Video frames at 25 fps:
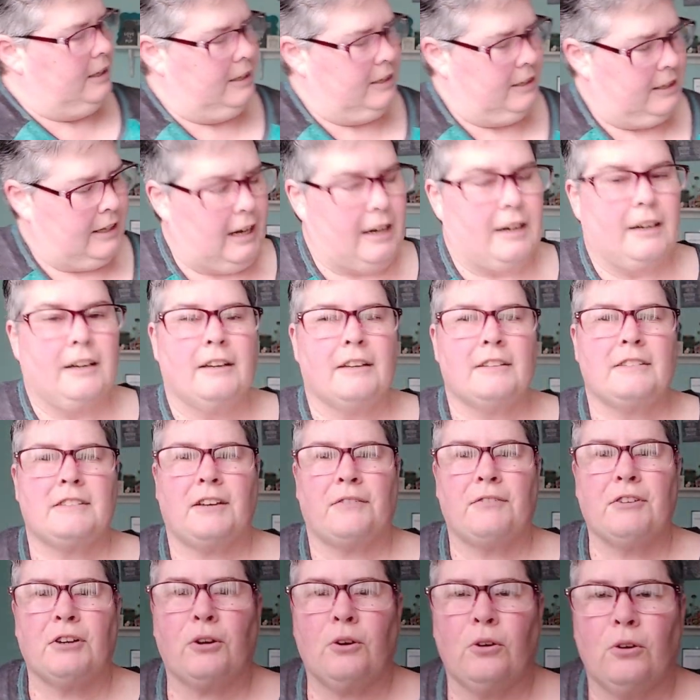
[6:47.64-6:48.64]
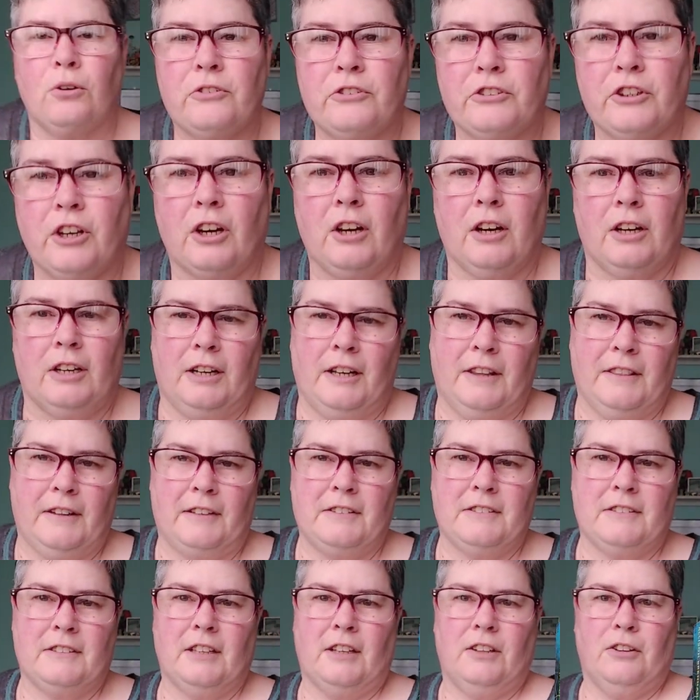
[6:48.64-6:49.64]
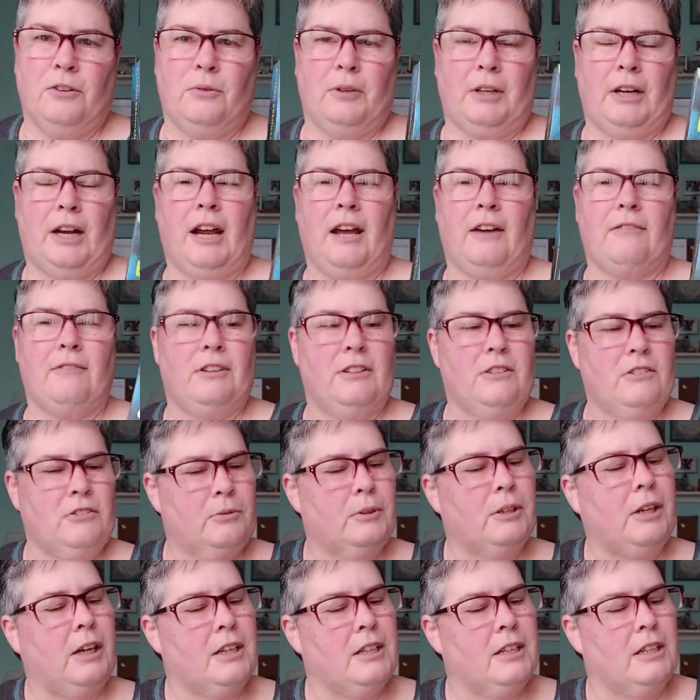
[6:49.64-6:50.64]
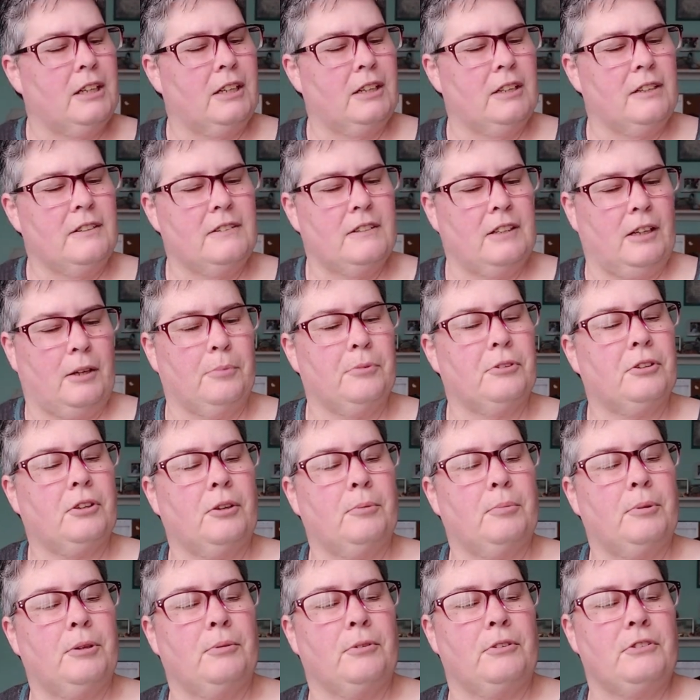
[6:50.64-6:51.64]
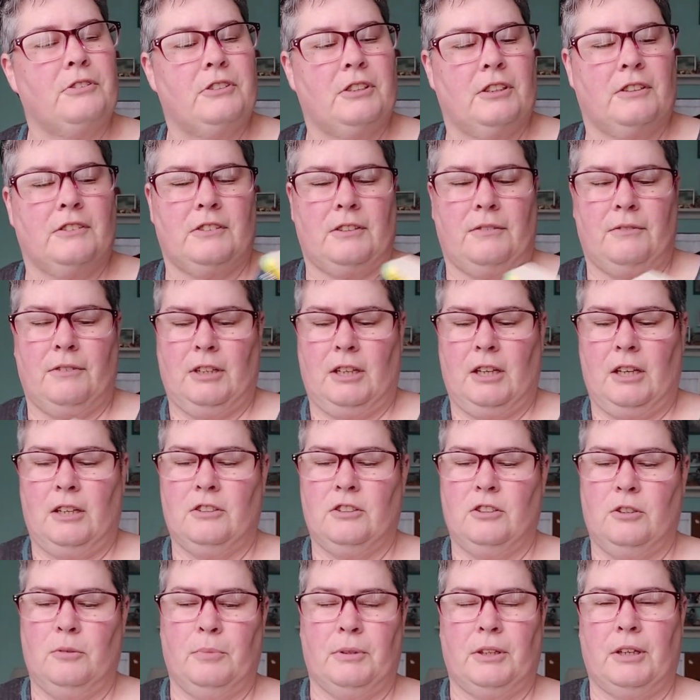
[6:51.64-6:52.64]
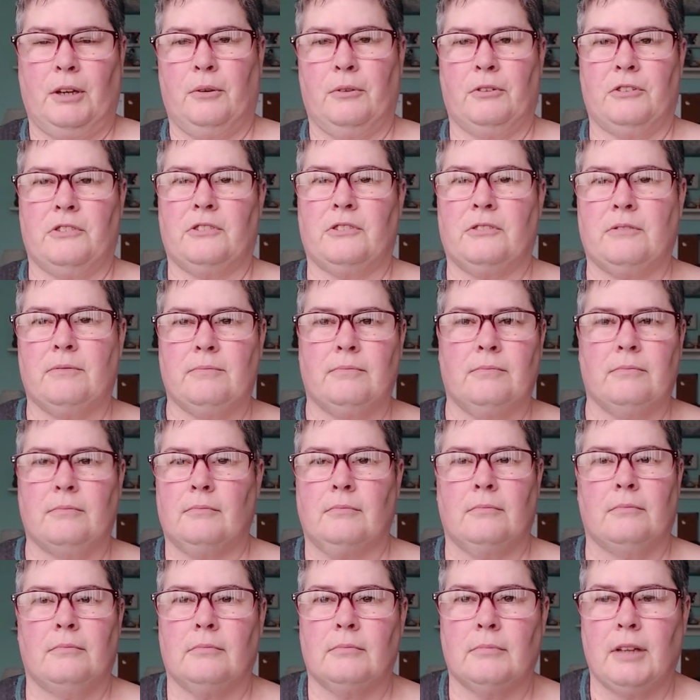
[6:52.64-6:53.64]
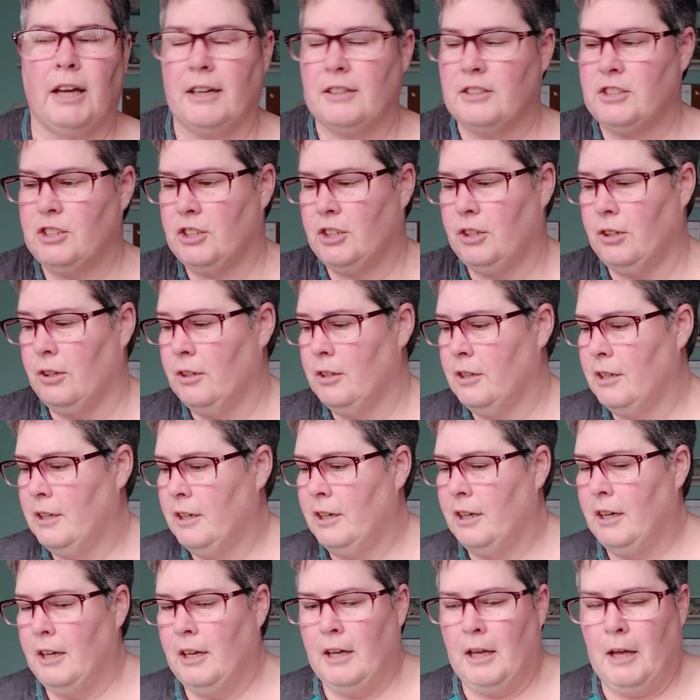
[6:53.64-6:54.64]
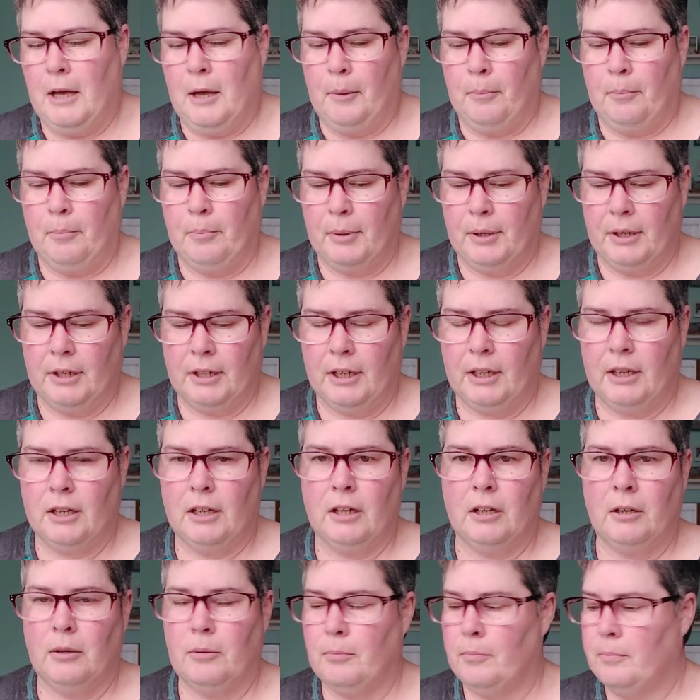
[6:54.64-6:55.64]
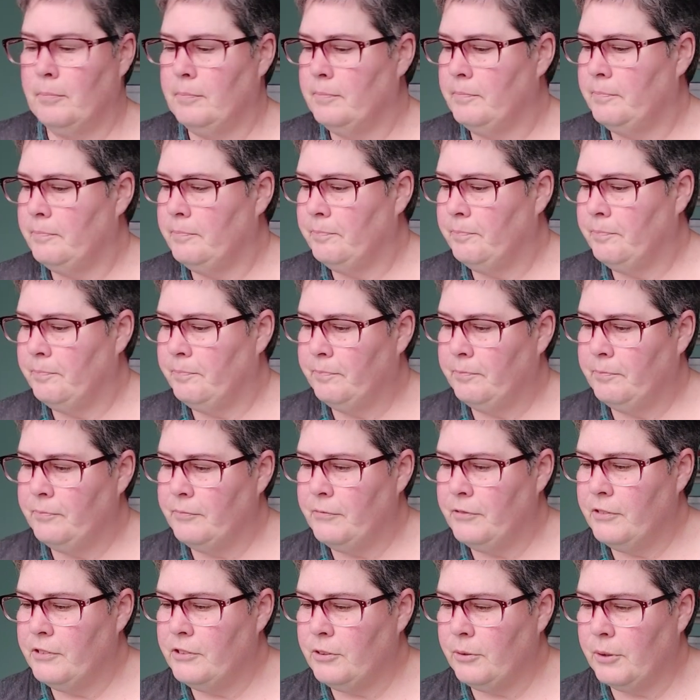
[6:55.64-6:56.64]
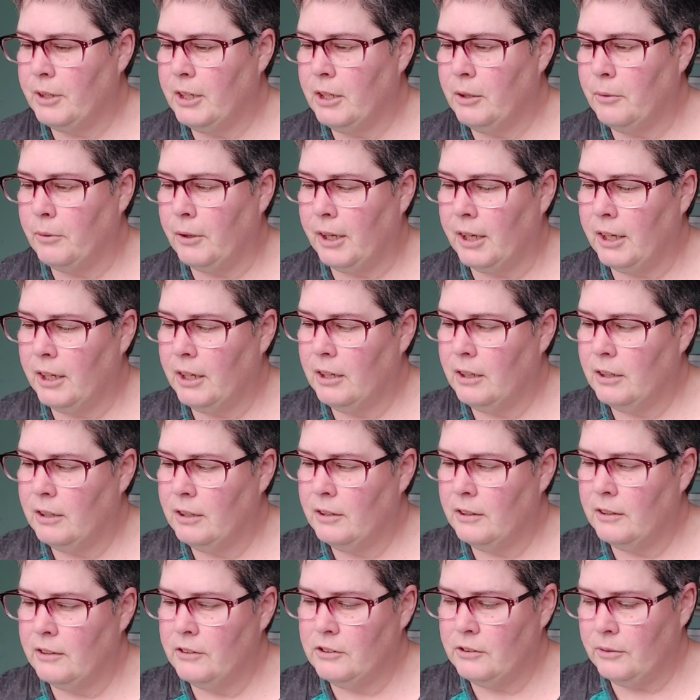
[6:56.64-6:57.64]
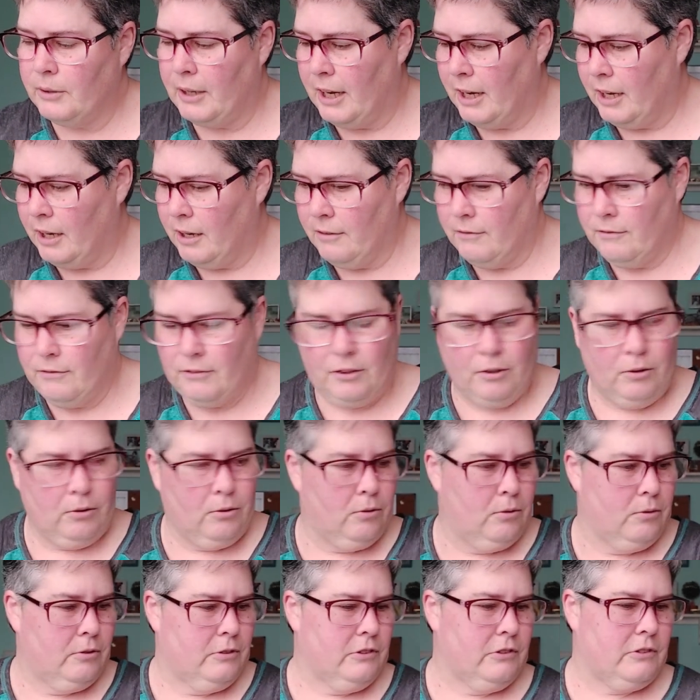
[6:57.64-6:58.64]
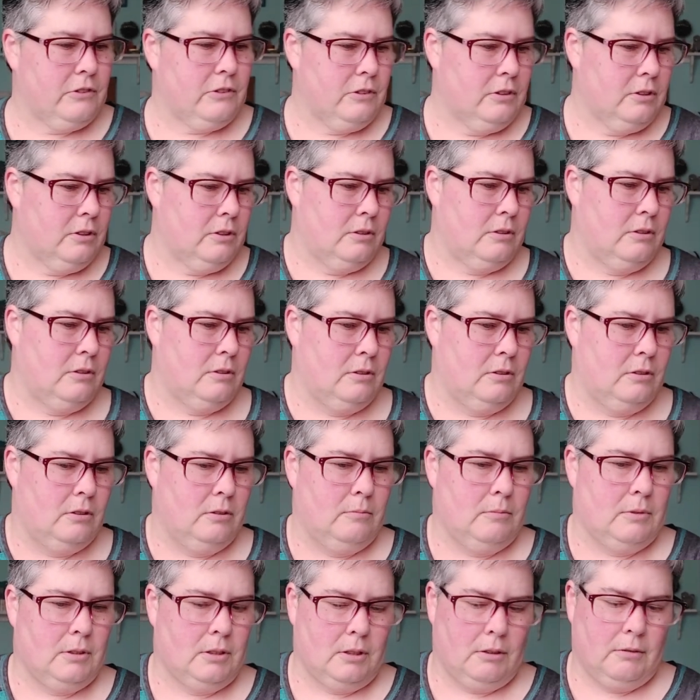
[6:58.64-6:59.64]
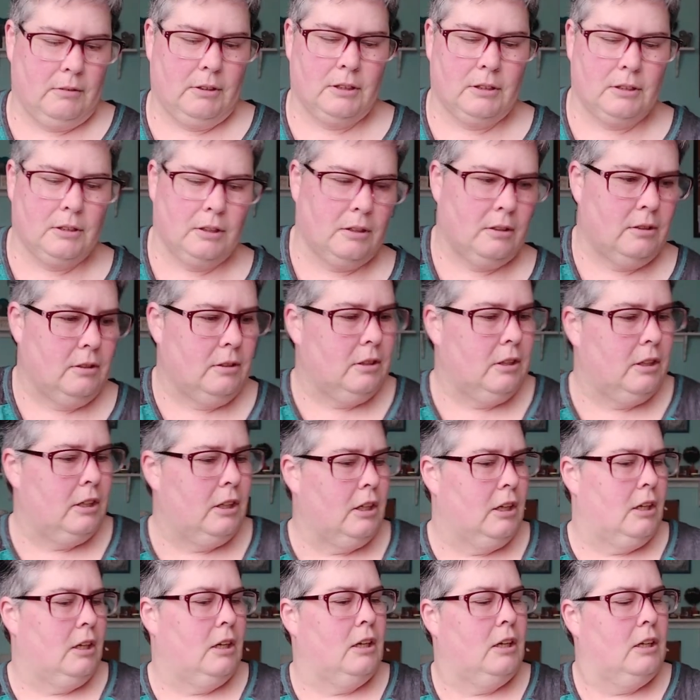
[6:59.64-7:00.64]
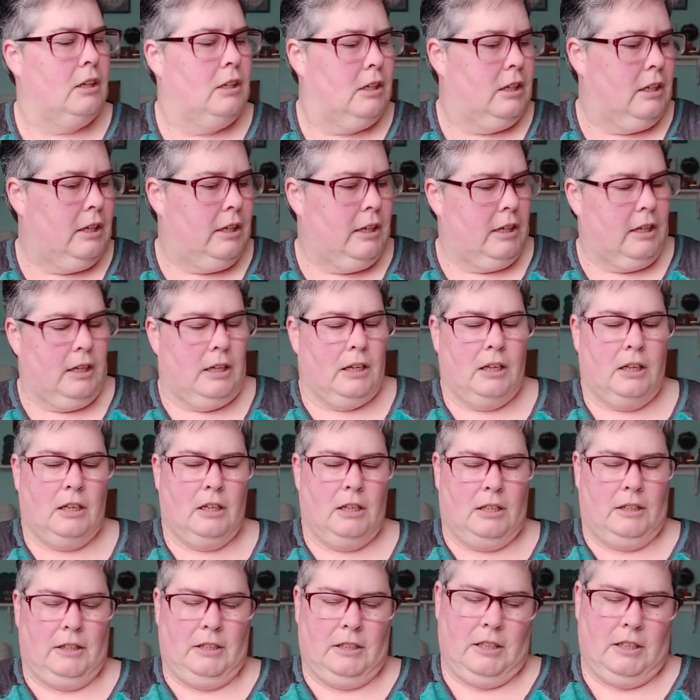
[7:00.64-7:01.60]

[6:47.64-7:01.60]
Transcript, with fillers: Yeah, Seven Girls Gone. That's the other one I have. And this one I did get at Sam's Club. It was six seventy eight too, but that was last year. But, um, so anyway, so I have those. right there. And the